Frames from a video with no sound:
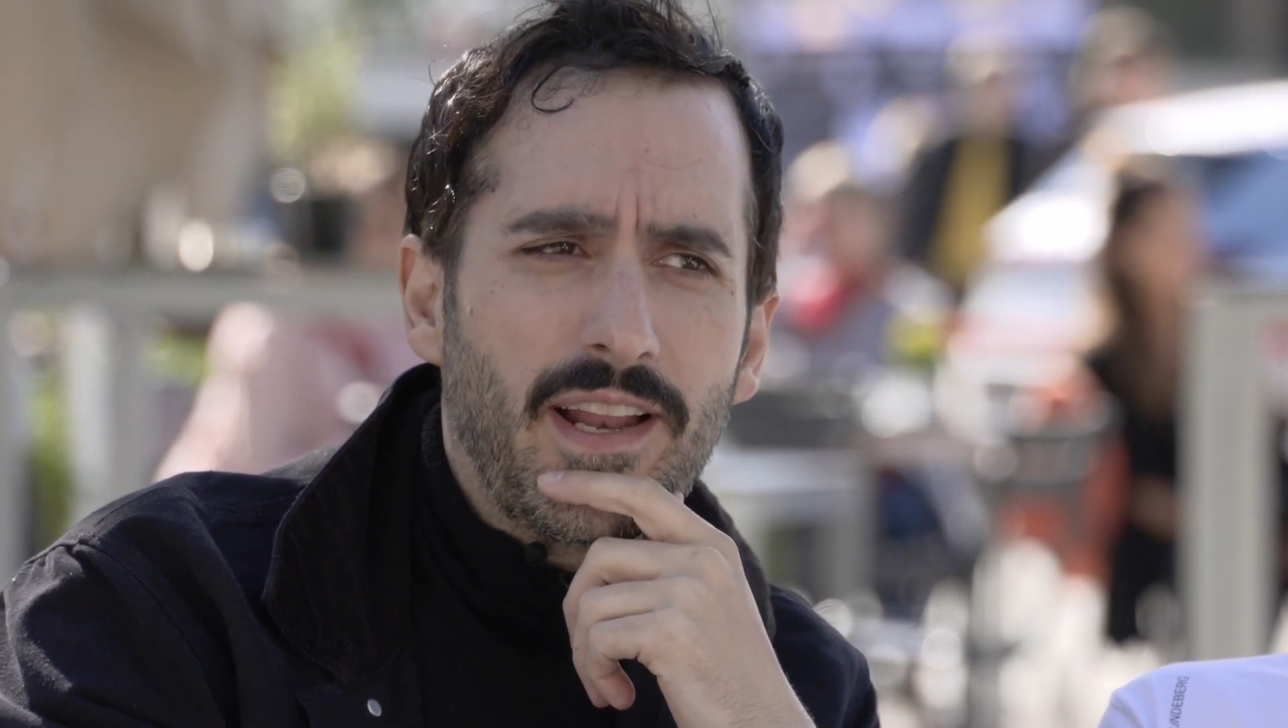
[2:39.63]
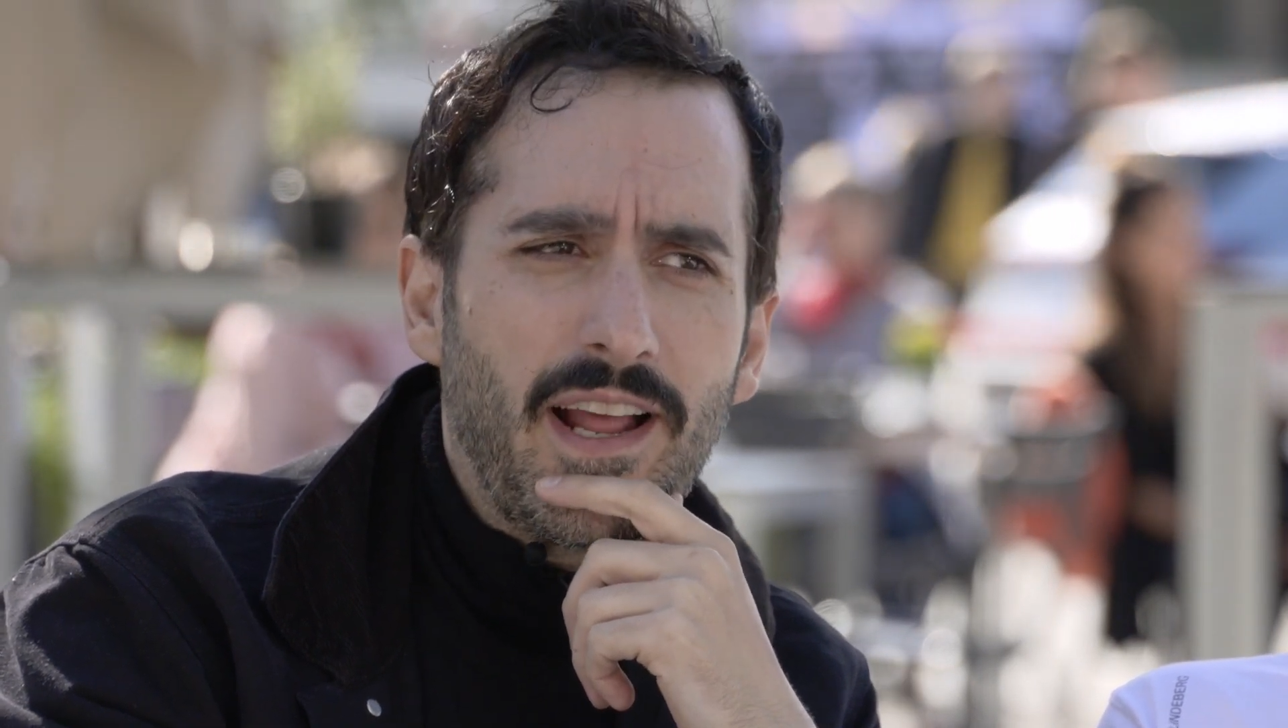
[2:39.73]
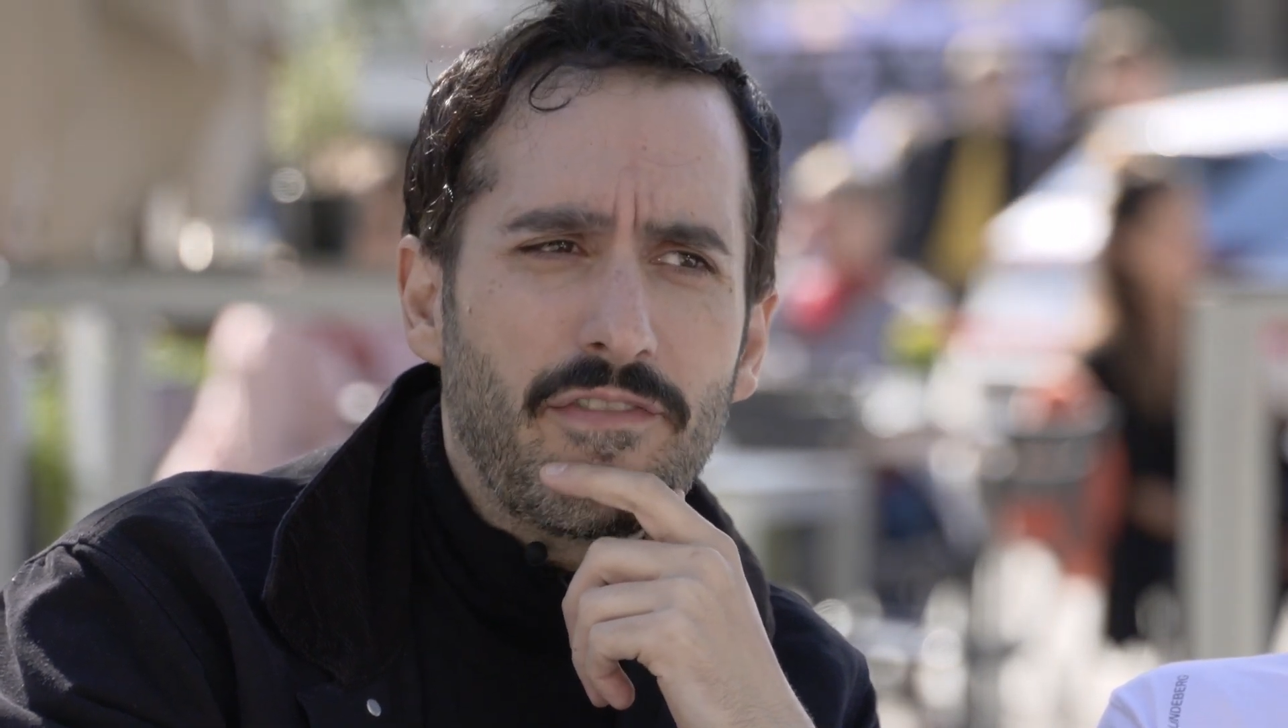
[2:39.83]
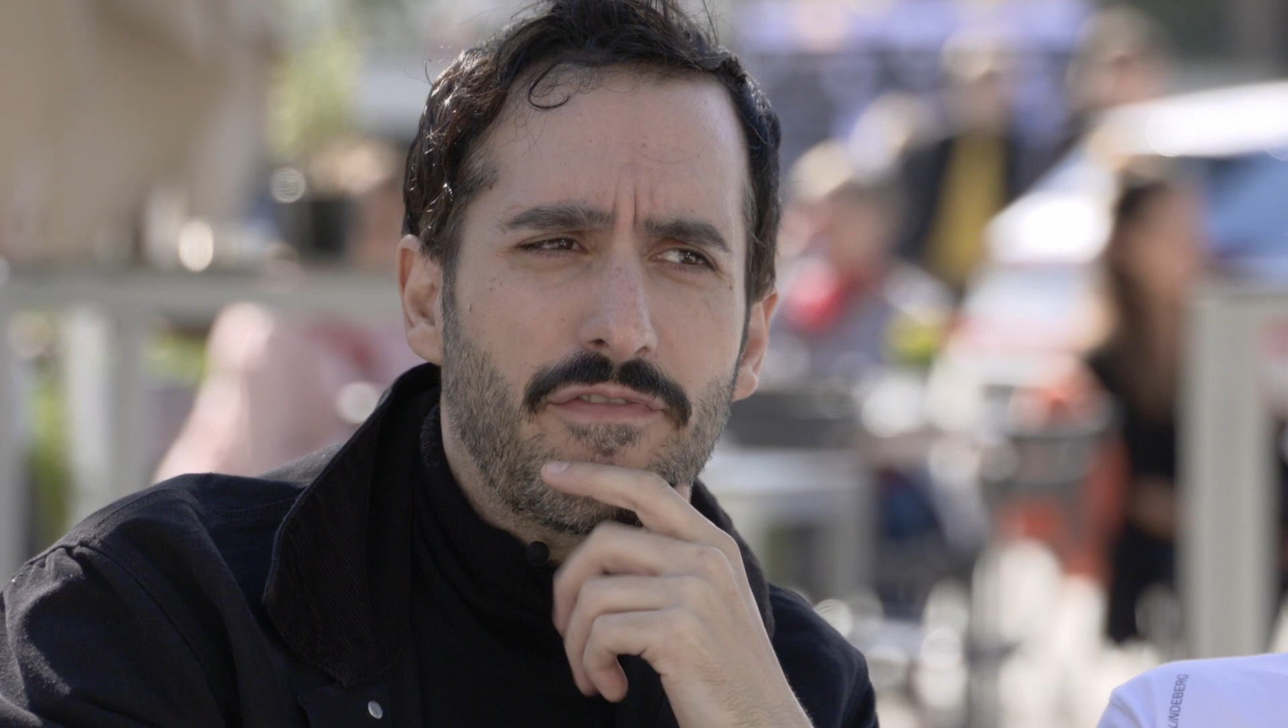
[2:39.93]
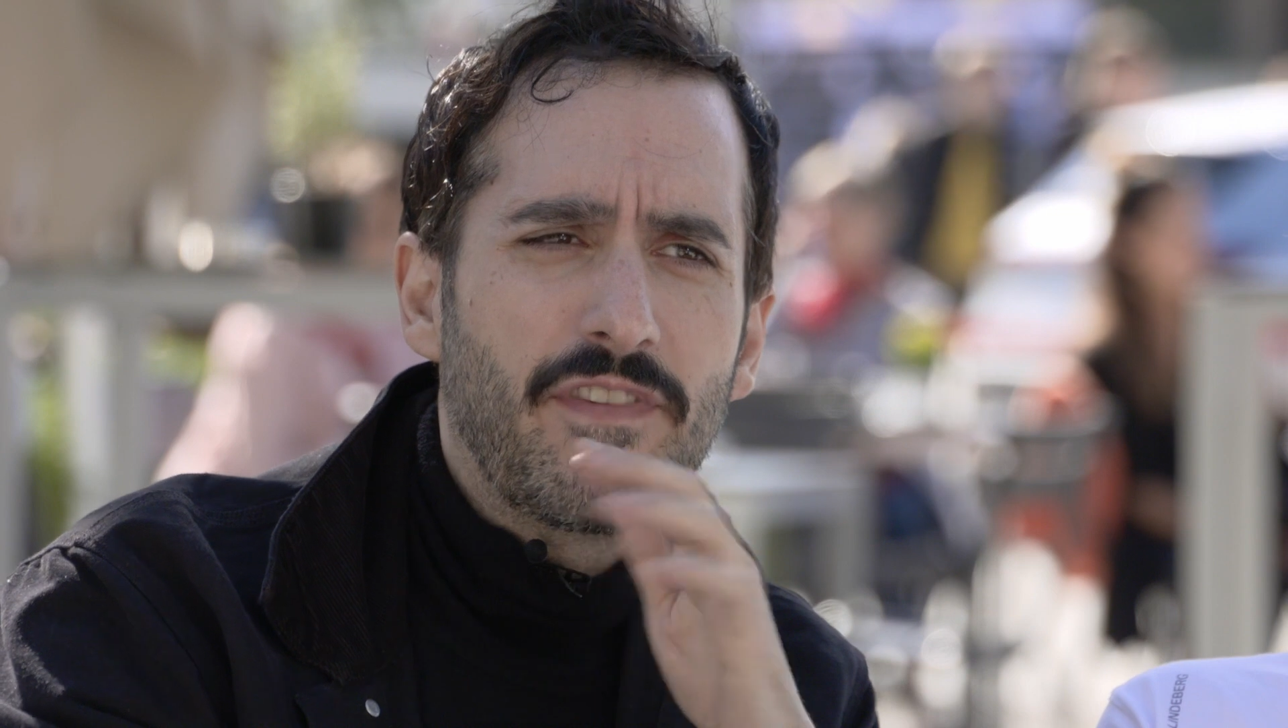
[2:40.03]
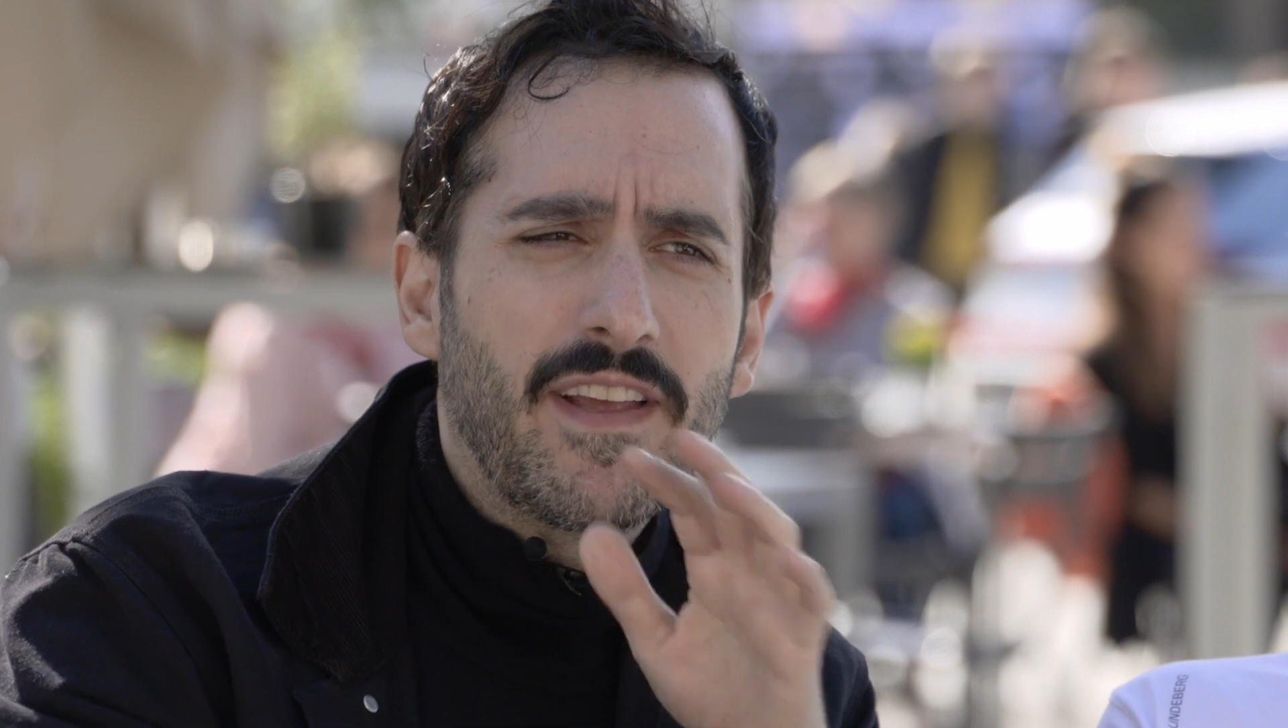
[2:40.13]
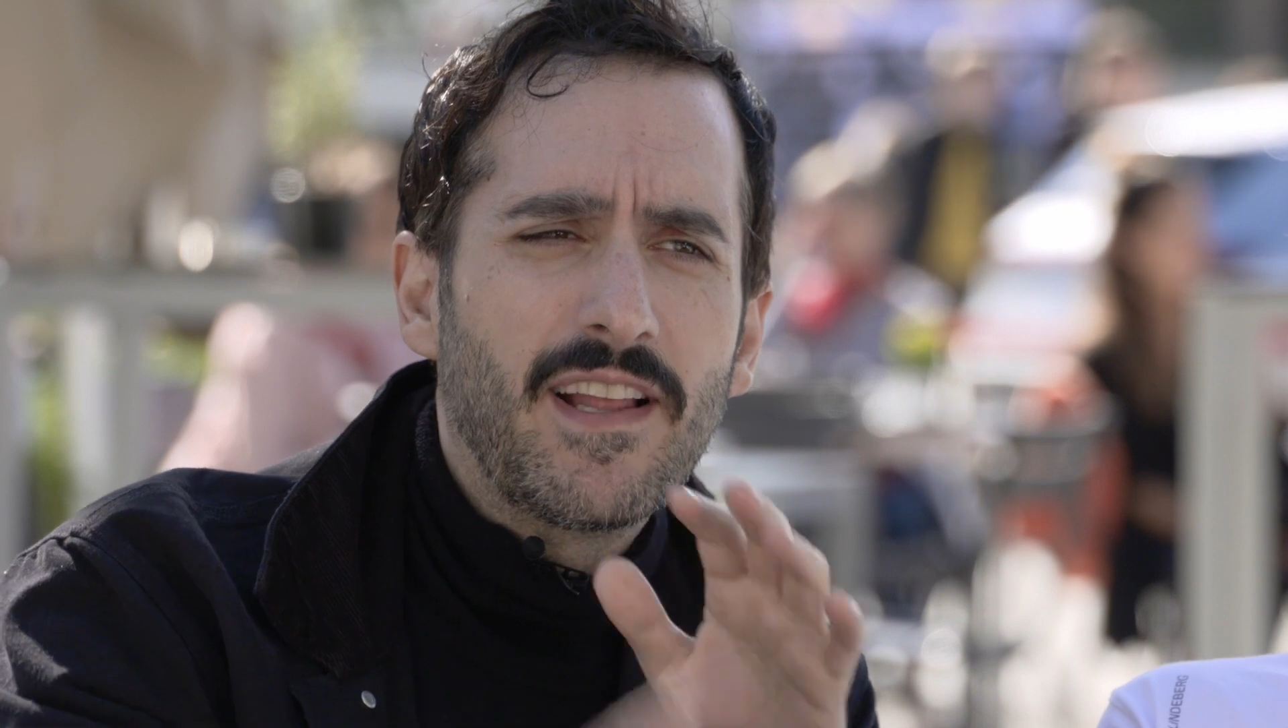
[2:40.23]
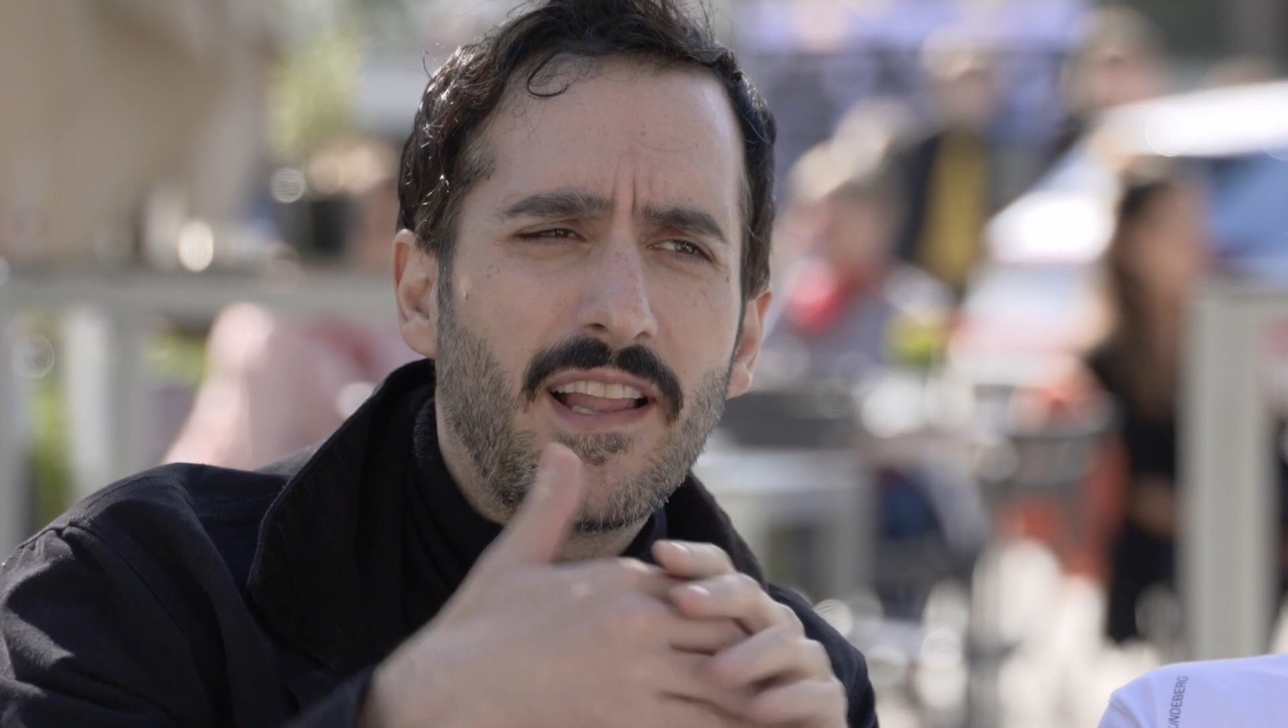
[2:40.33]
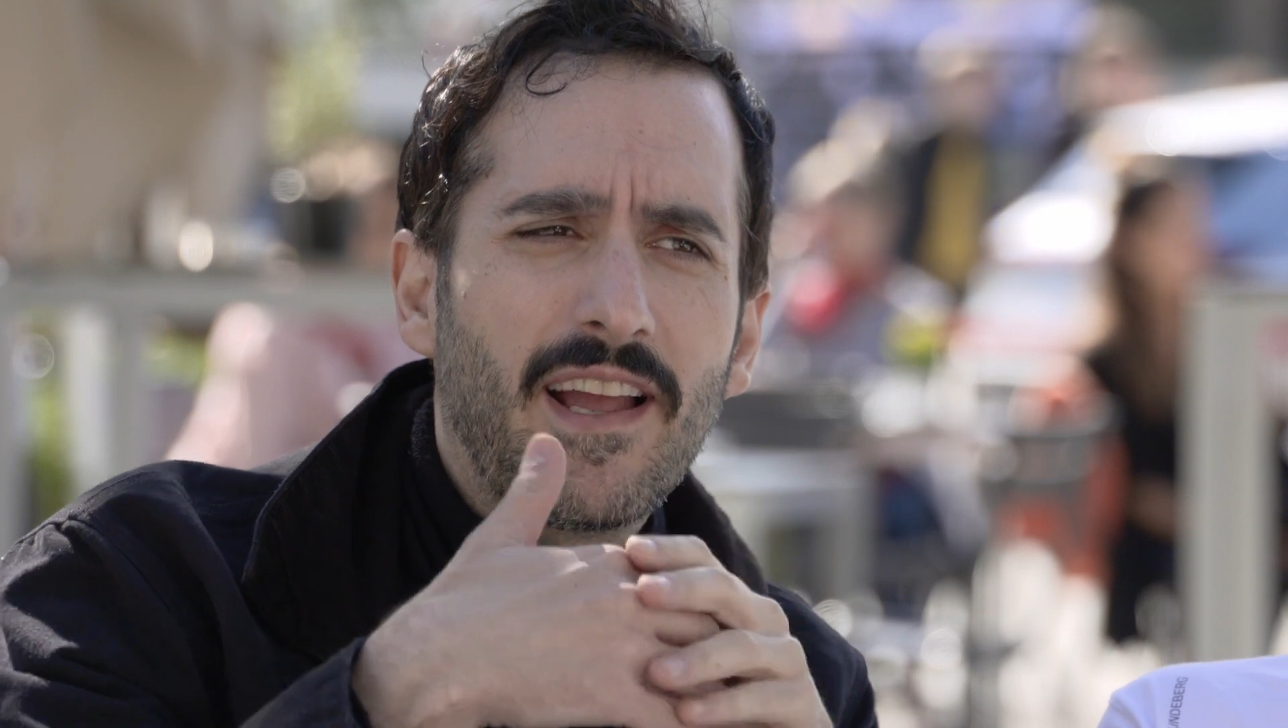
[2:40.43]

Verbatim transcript: And I feel